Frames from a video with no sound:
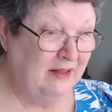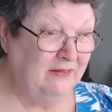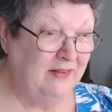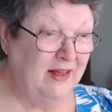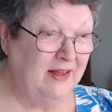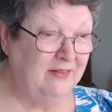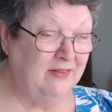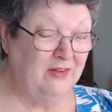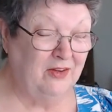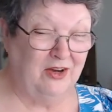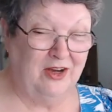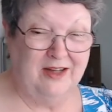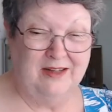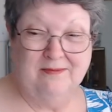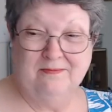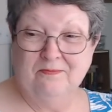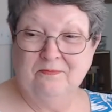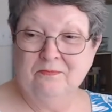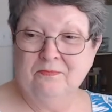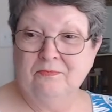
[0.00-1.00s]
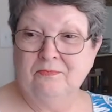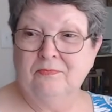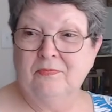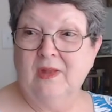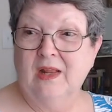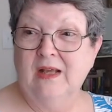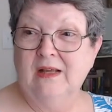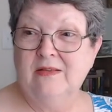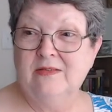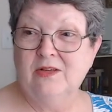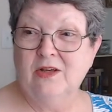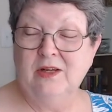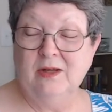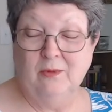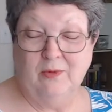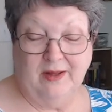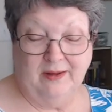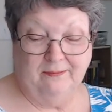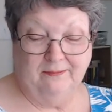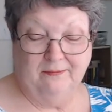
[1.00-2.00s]
that thought. So,
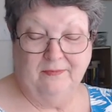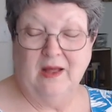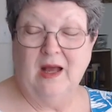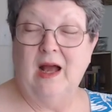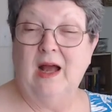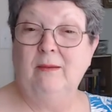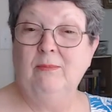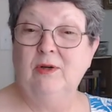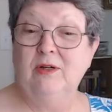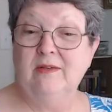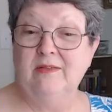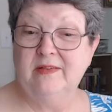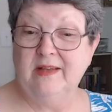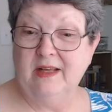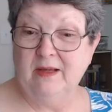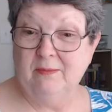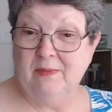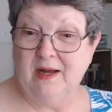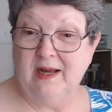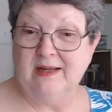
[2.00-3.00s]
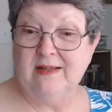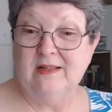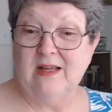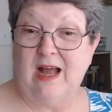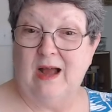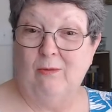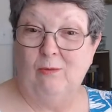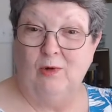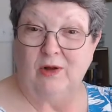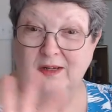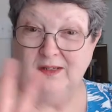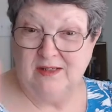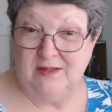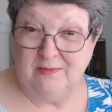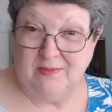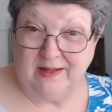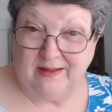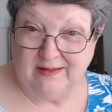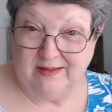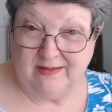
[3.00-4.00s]
anyway, I'm going to say goodbye. I wanted to
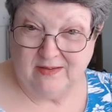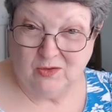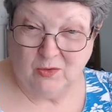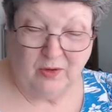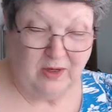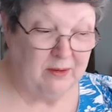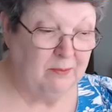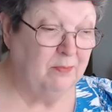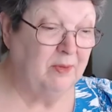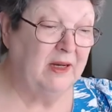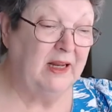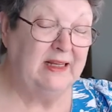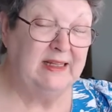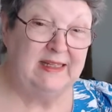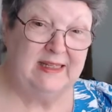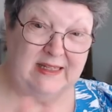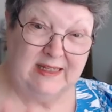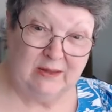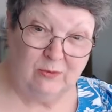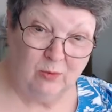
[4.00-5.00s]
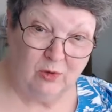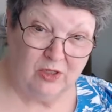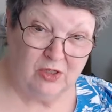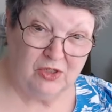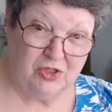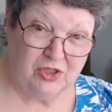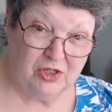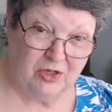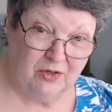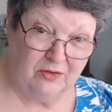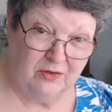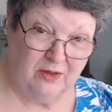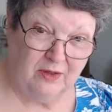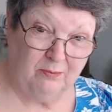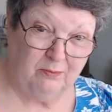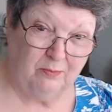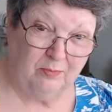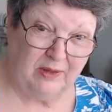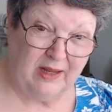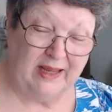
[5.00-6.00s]
make this quick, but I did want to show the
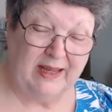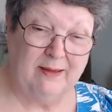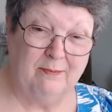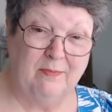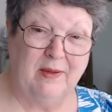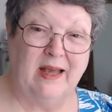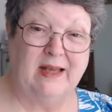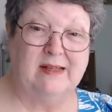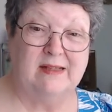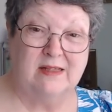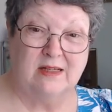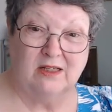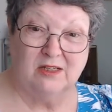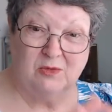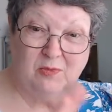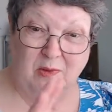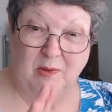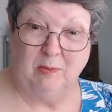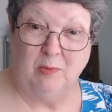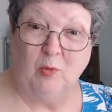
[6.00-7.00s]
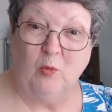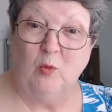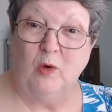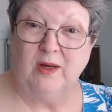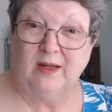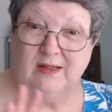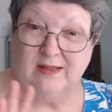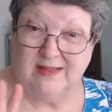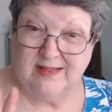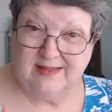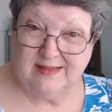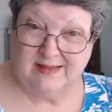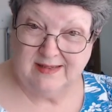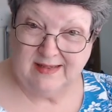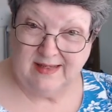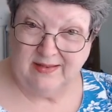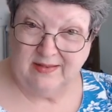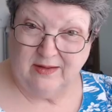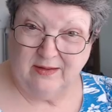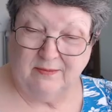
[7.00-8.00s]
blanket bags because people wanted to
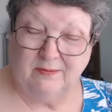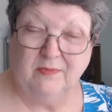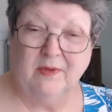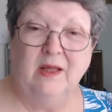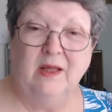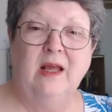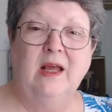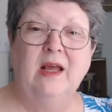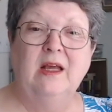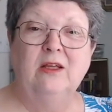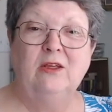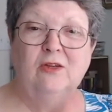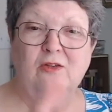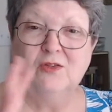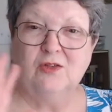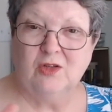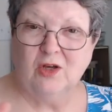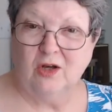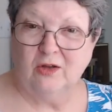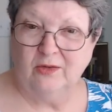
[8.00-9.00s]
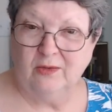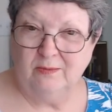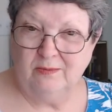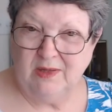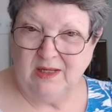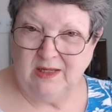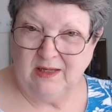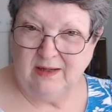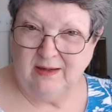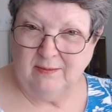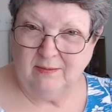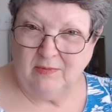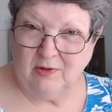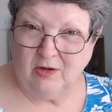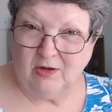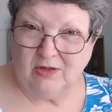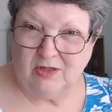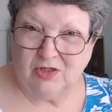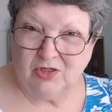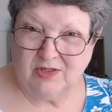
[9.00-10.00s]
see them. You saw the medium
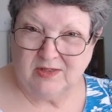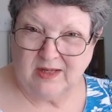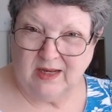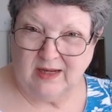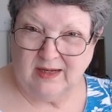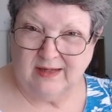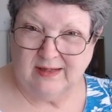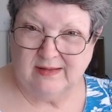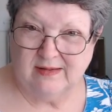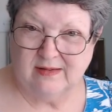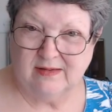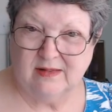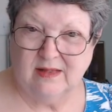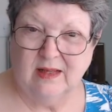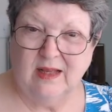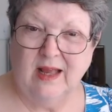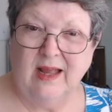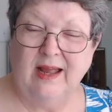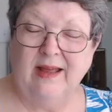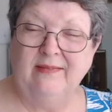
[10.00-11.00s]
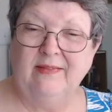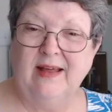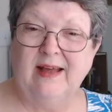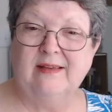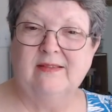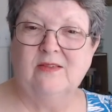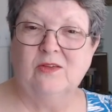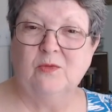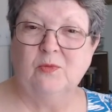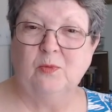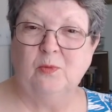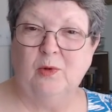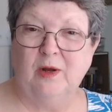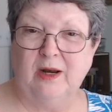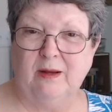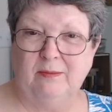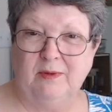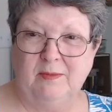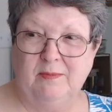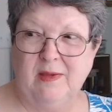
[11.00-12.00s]
large size, and that's what I'll
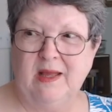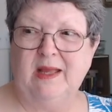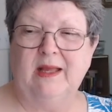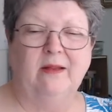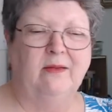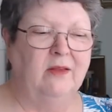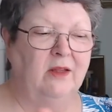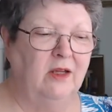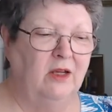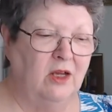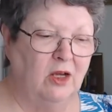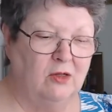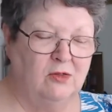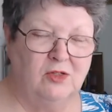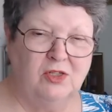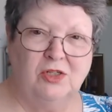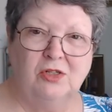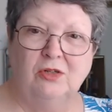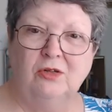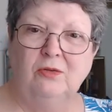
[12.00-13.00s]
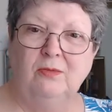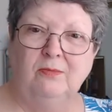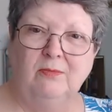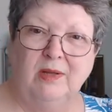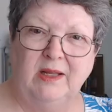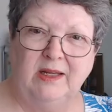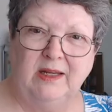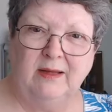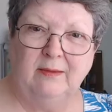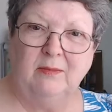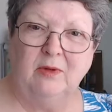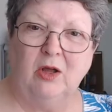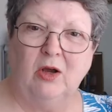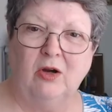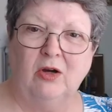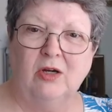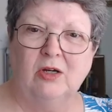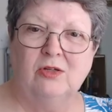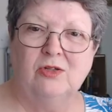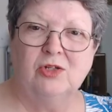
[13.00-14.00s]
be making. The go to medium
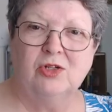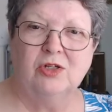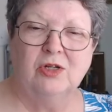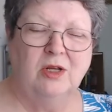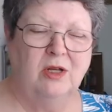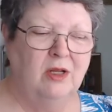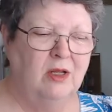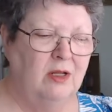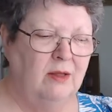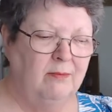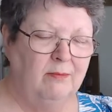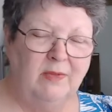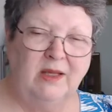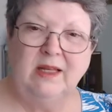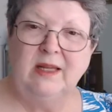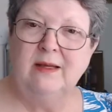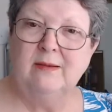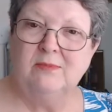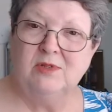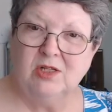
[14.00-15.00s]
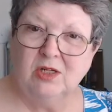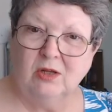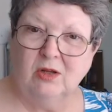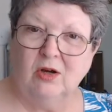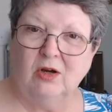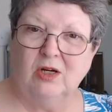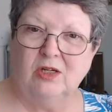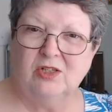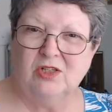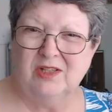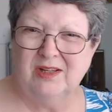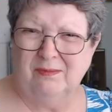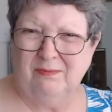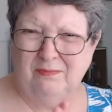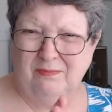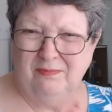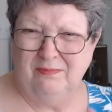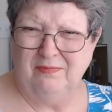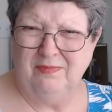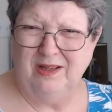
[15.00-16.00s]
large, medium to large. They're,
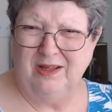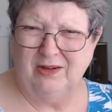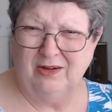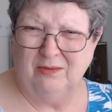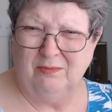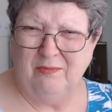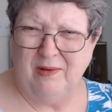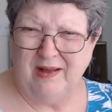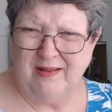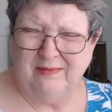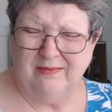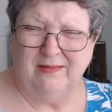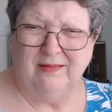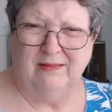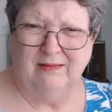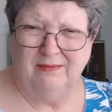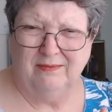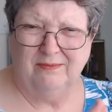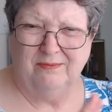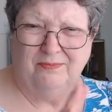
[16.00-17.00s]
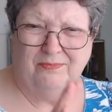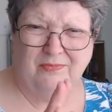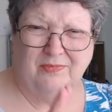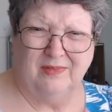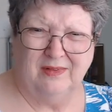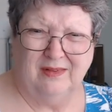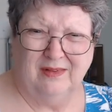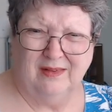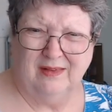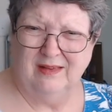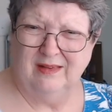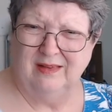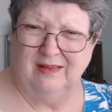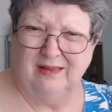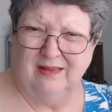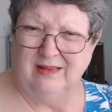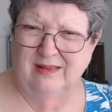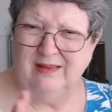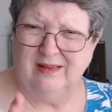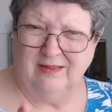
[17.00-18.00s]
you know, about
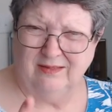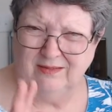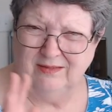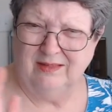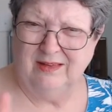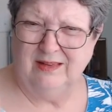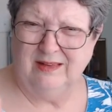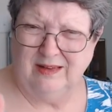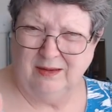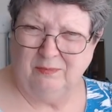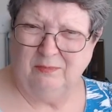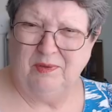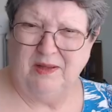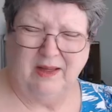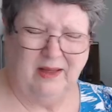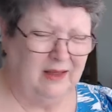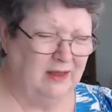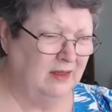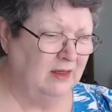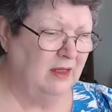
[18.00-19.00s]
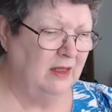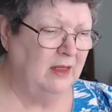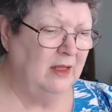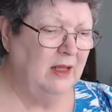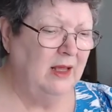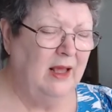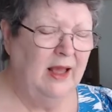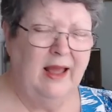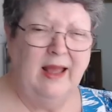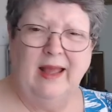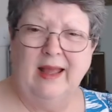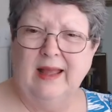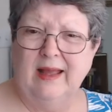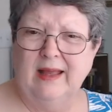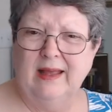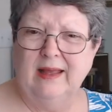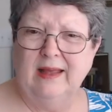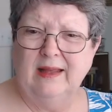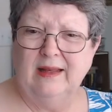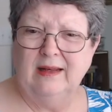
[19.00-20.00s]
the, big,
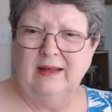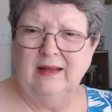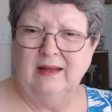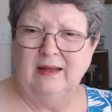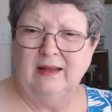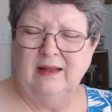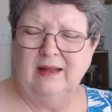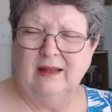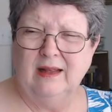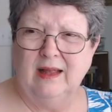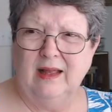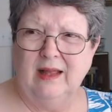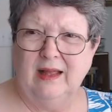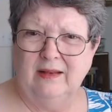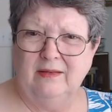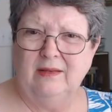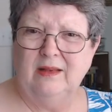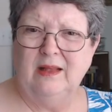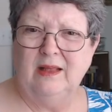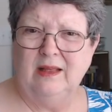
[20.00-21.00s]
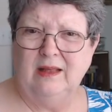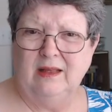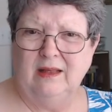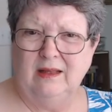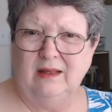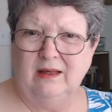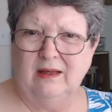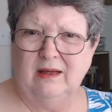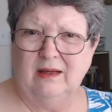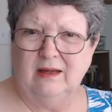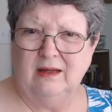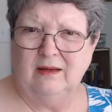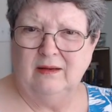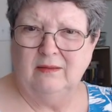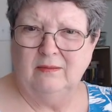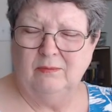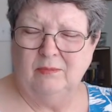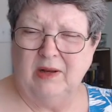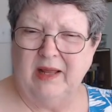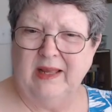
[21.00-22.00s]
and and the uh,
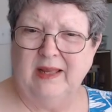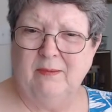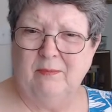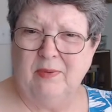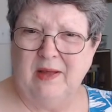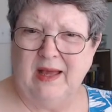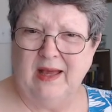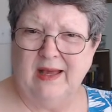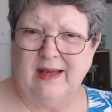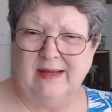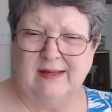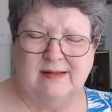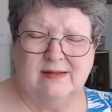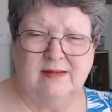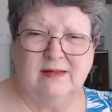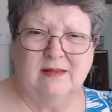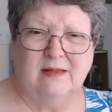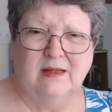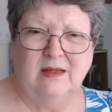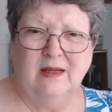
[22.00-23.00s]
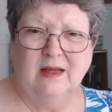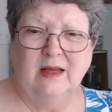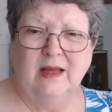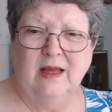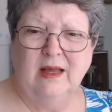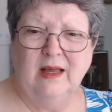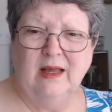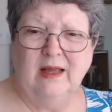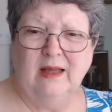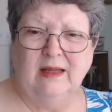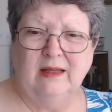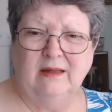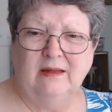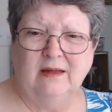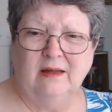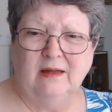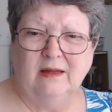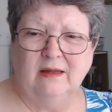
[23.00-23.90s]
blanket bags, and uh,